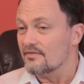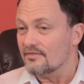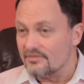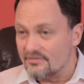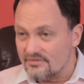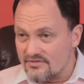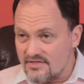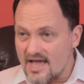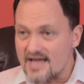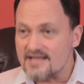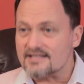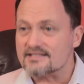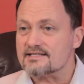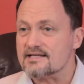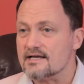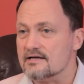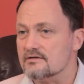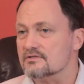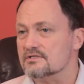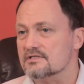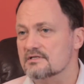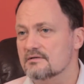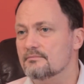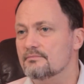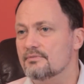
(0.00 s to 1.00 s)
That's
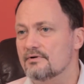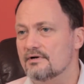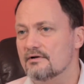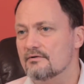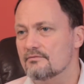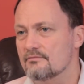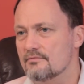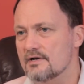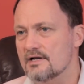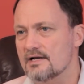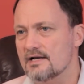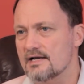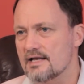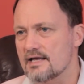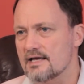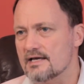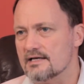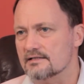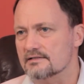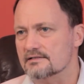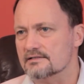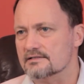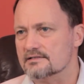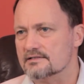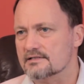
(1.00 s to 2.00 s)
how simple it really
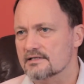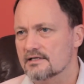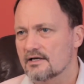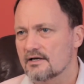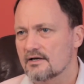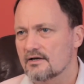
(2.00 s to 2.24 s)
is.